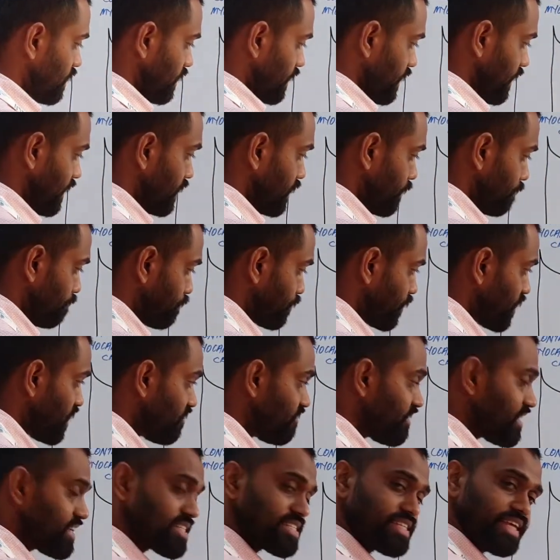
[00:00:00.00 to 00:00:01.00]
In the
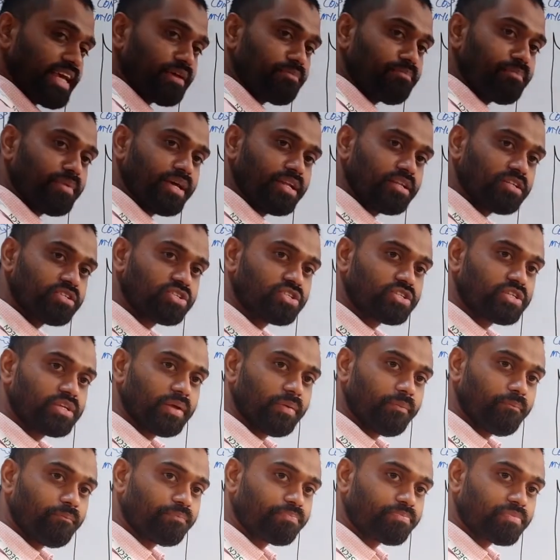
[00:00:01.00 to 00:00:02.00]
previous segments,
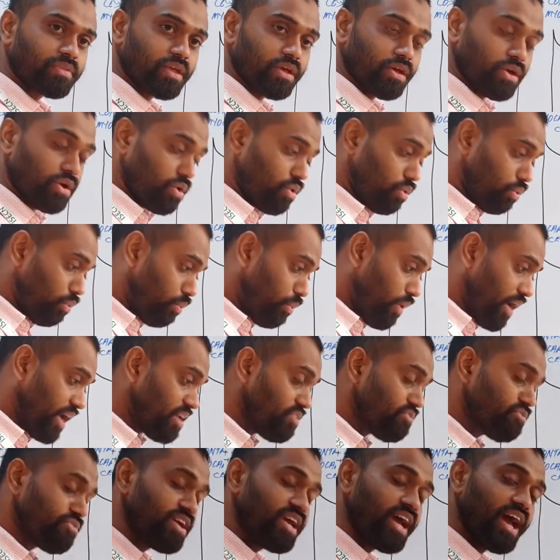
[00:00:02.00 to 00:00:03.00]

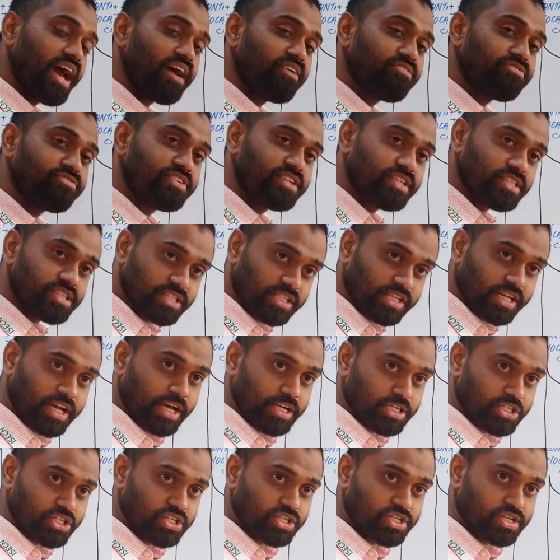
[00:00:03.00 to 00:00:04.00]
when we have
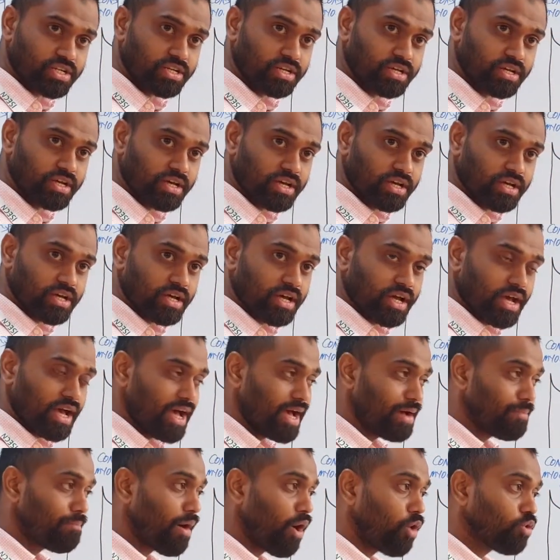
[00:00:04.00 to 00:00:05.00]
discussed
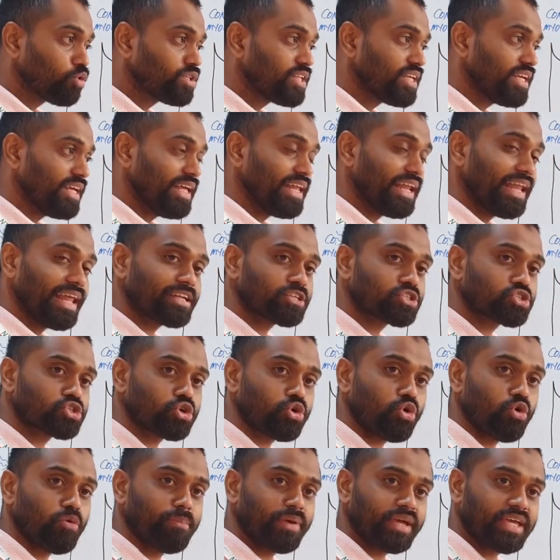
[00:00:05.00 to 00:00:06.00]
about the
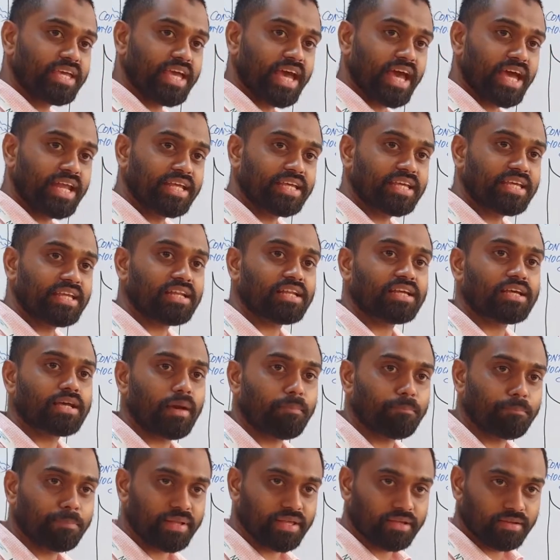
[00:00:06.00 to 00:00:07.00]
electromechanical
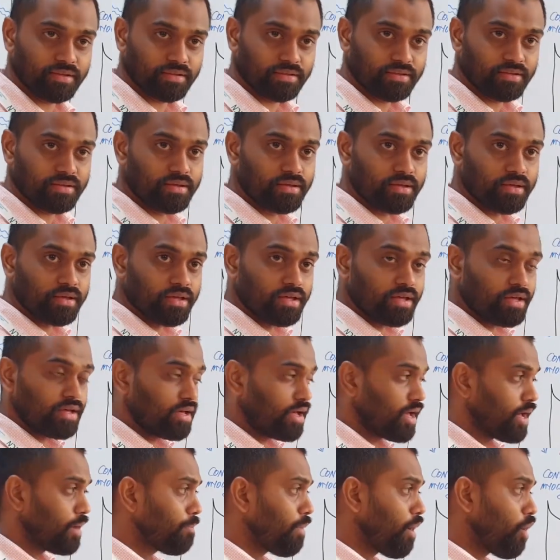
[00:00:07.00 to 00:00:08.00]
coupling,
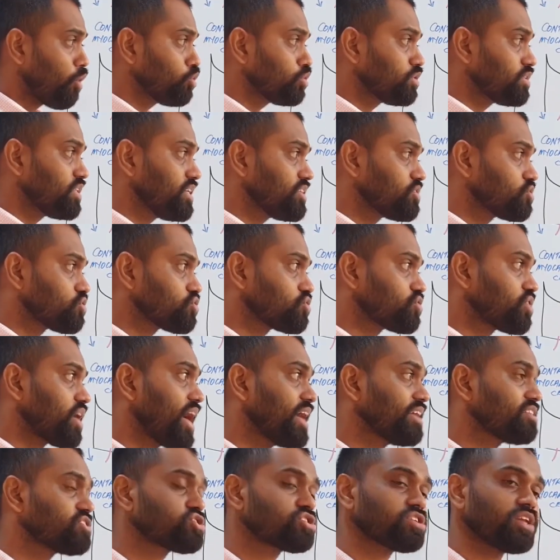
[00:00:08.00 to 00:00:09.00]
about the
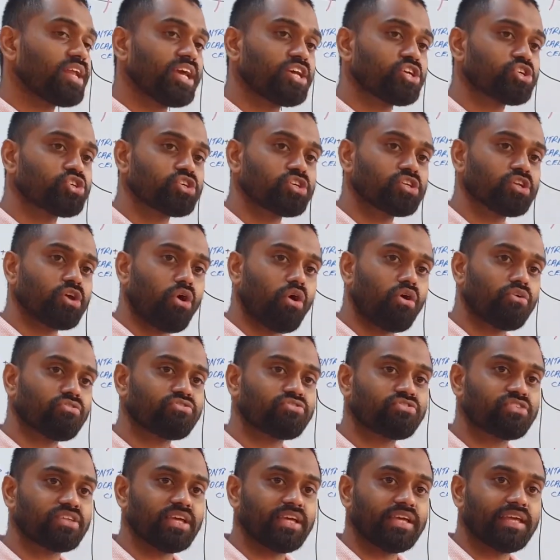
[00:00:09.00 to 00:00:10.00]
translation
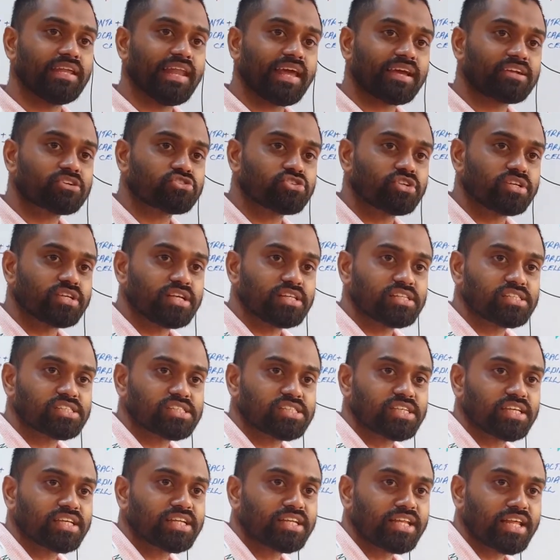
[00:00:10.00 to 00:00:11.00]
of the electrical
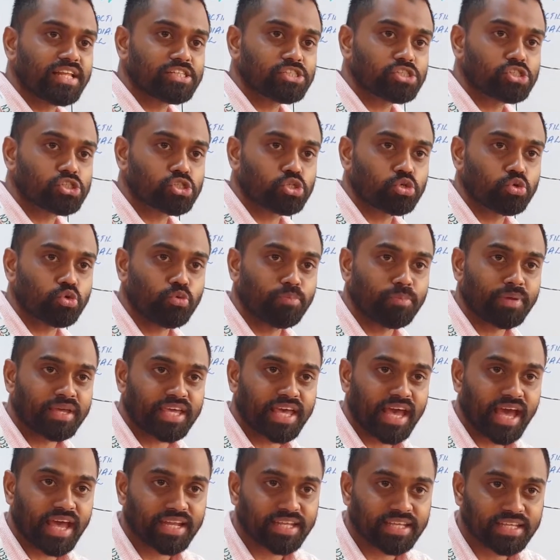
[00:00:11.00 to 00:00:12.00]
signals to
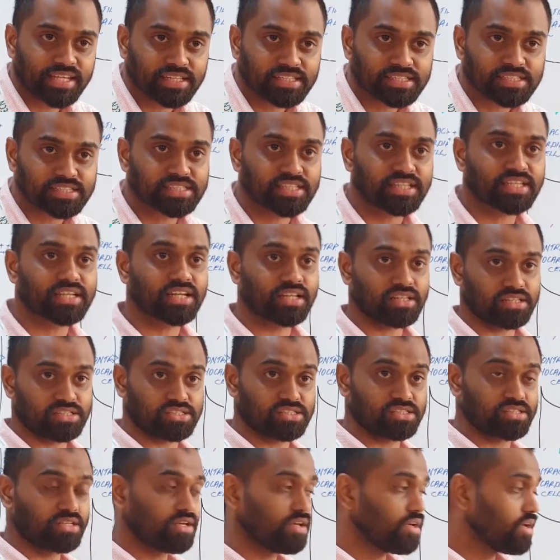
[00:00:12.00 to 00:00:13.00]
mechanical
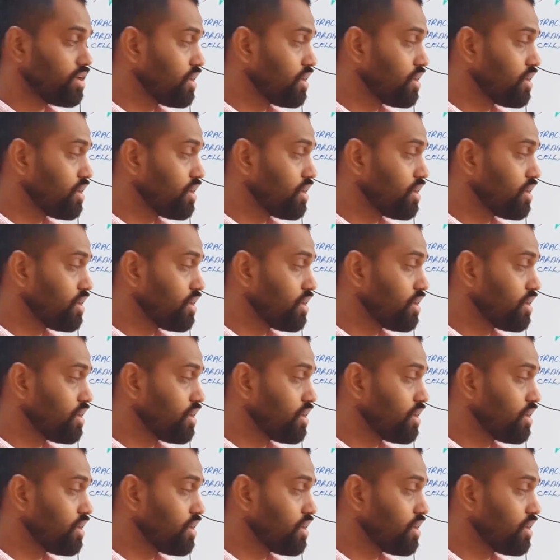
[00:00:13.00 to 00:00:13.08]
signals,